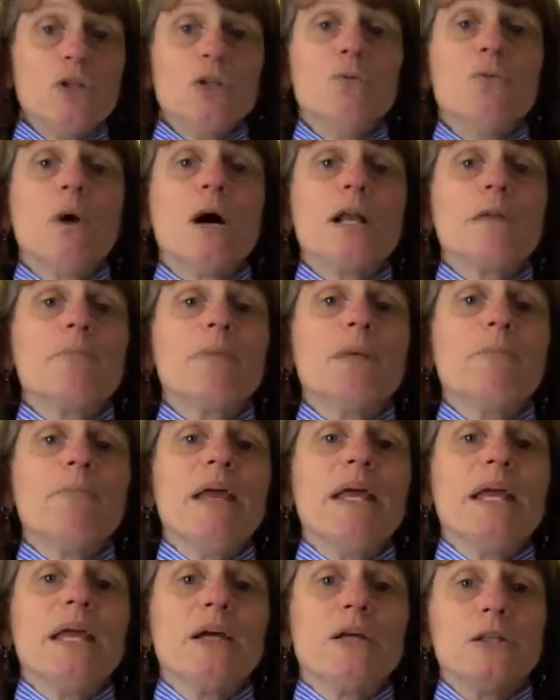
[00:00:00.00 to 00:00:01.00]
You want to be
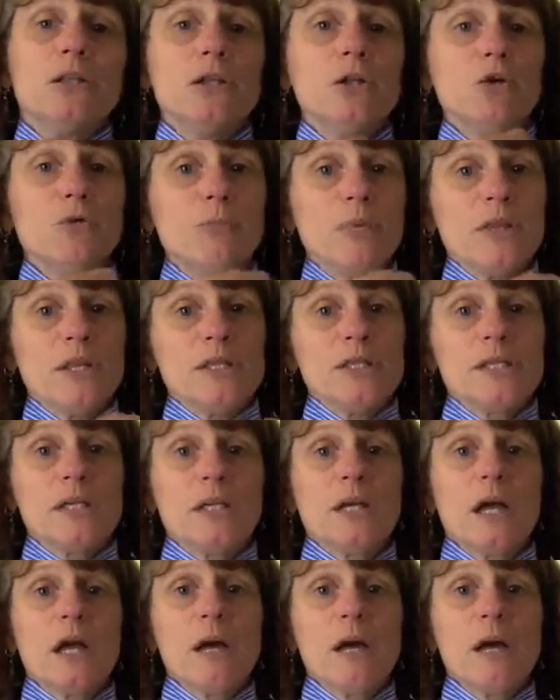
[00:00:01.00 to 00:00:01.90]
making a loop that's going